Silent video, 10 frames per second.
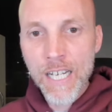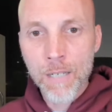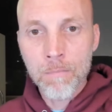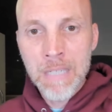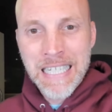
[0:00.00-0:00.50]

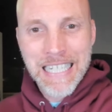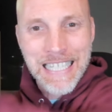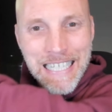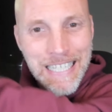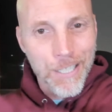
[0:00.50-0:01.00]
him
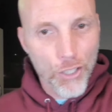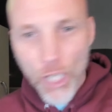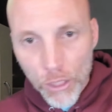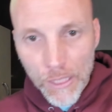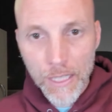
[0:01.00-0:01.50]
and they
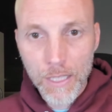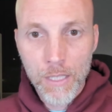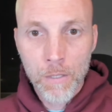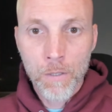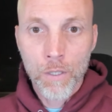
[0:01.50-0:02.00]
jerked it.
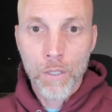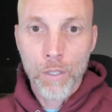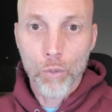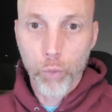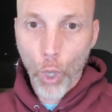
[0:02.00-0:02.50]

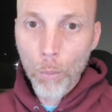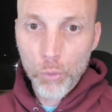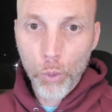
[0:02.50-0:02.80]
Romans